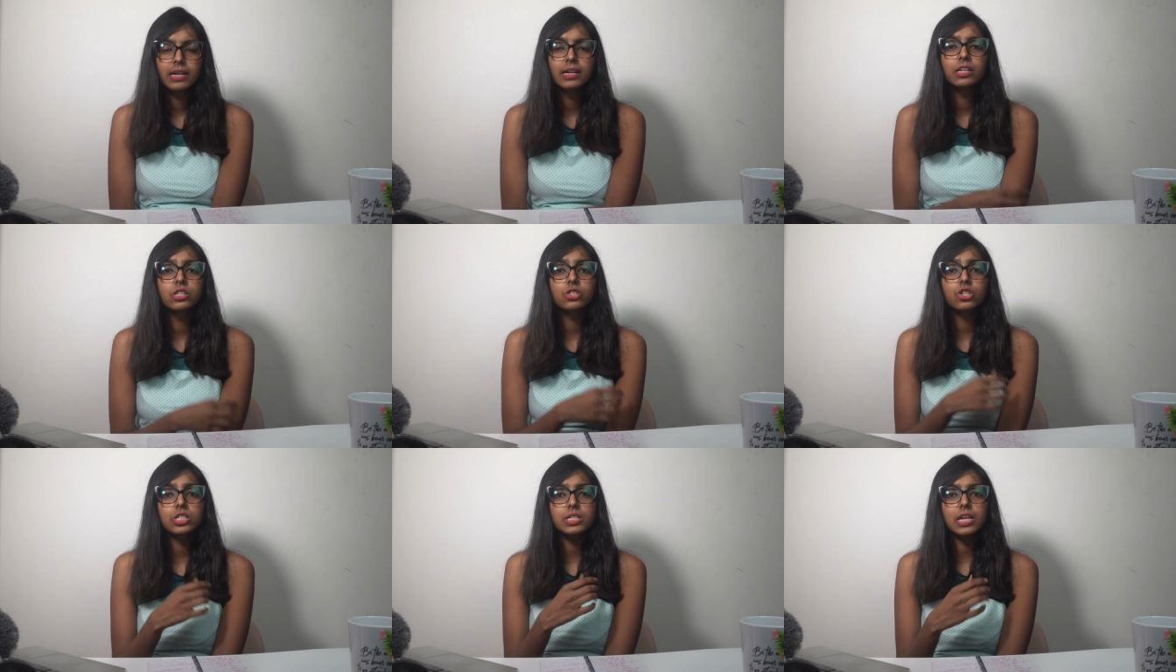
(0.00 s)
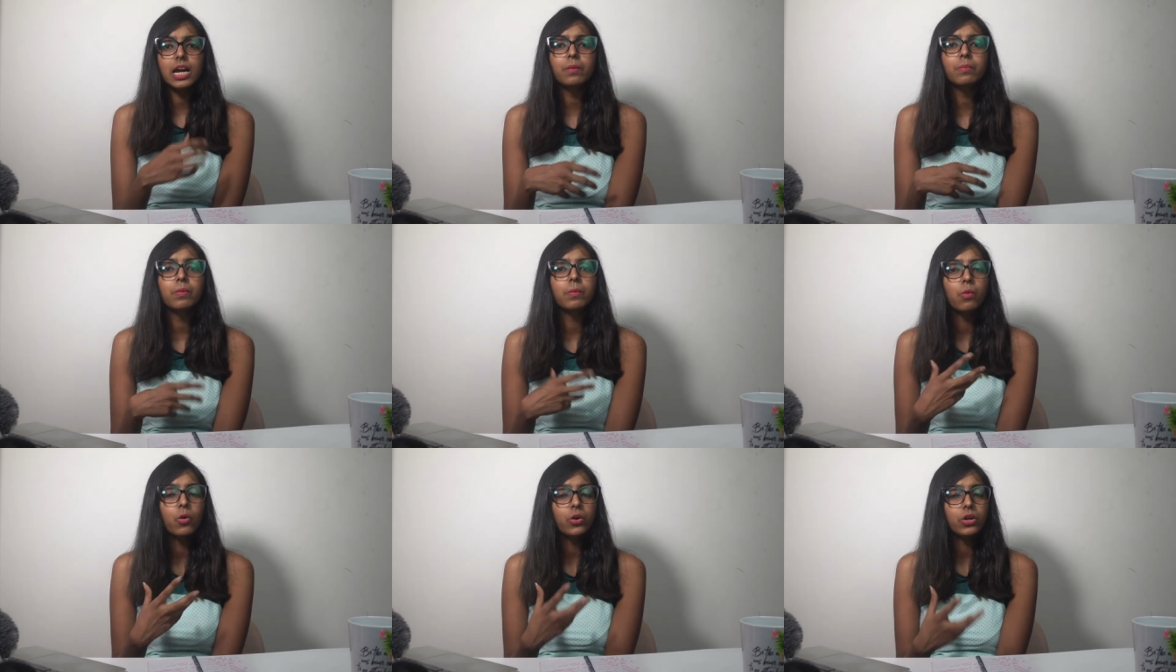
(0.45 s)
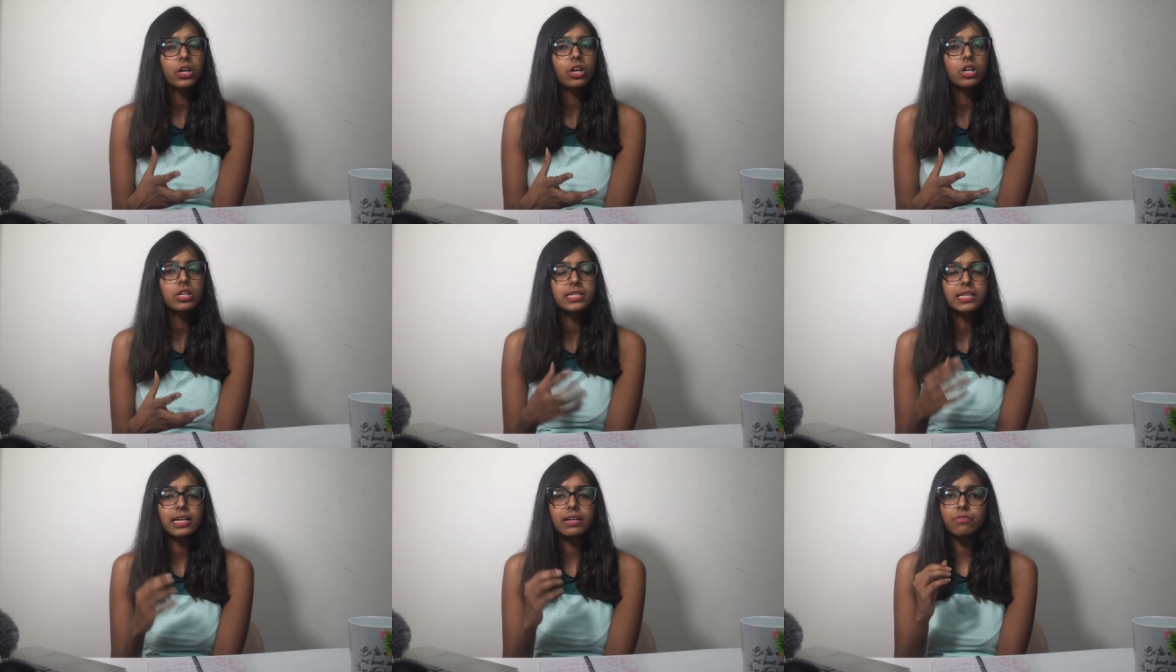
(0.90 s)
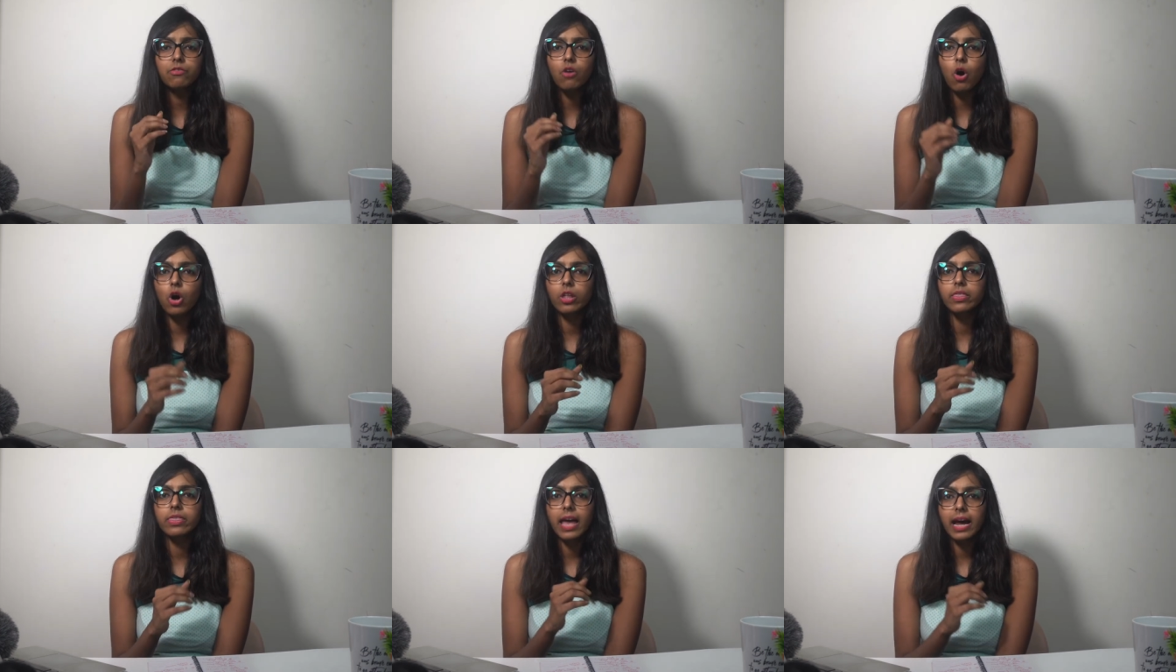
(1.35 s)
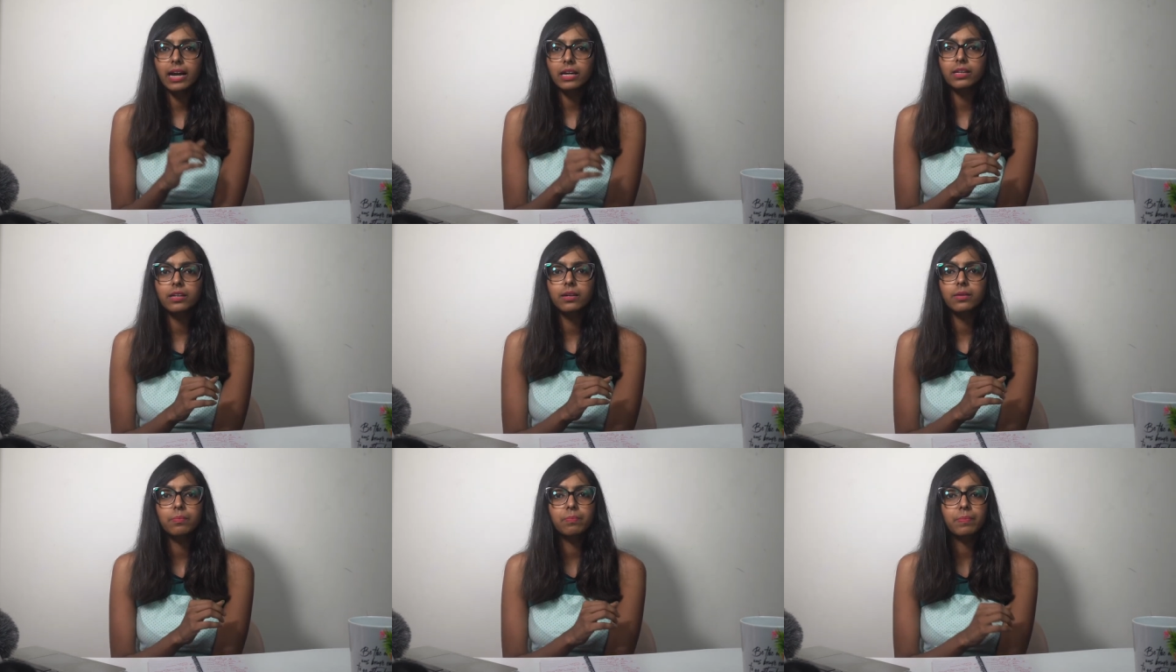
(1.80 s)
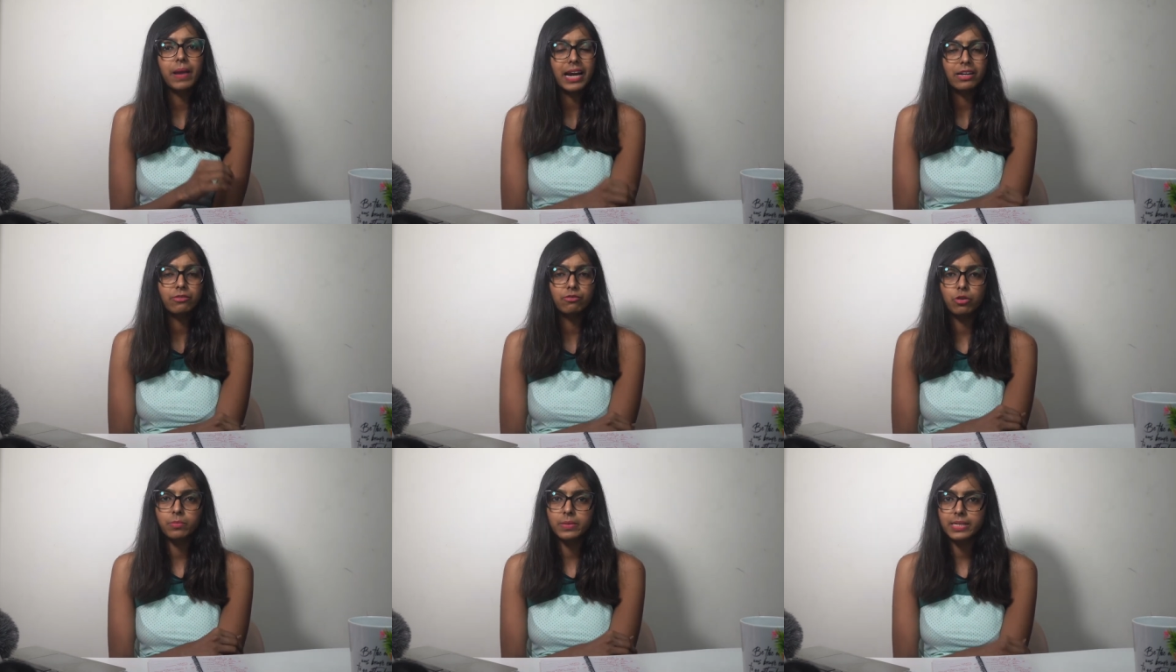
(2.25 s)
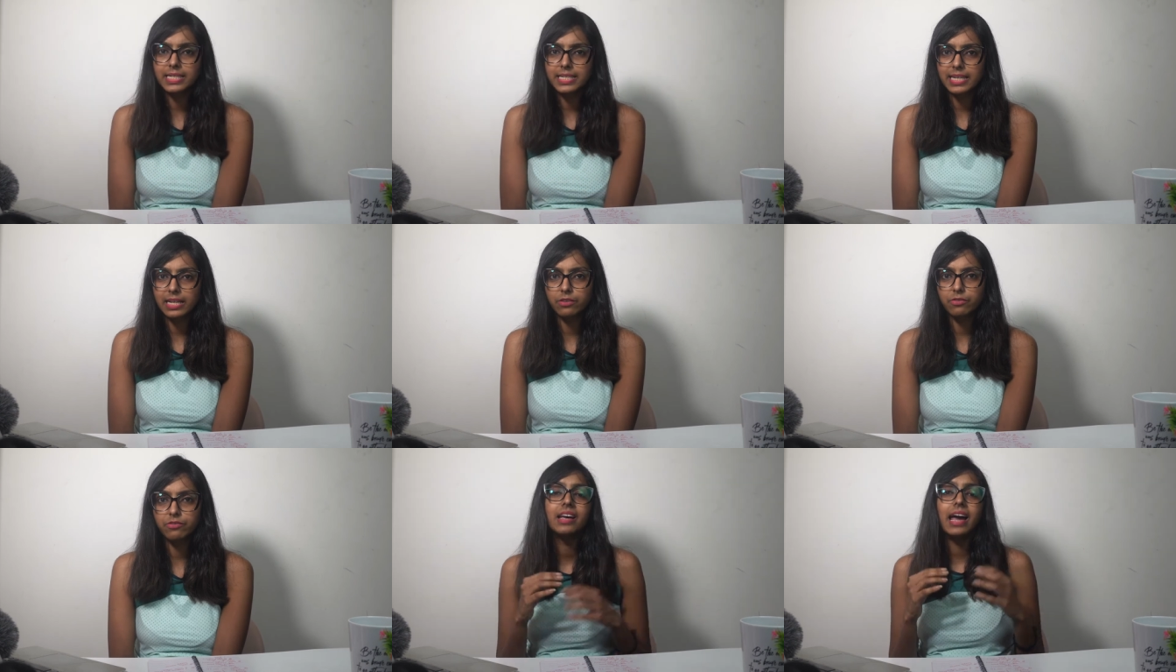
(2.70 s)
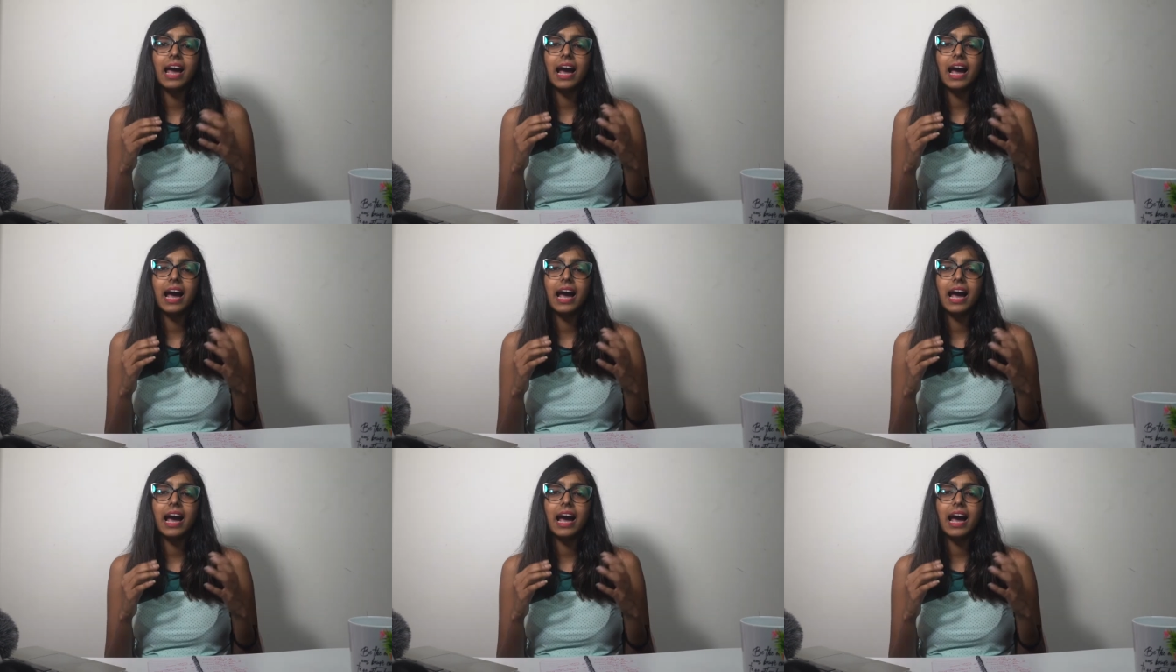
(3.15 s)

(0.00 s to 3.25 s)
So start promoting yourself on that platform itself.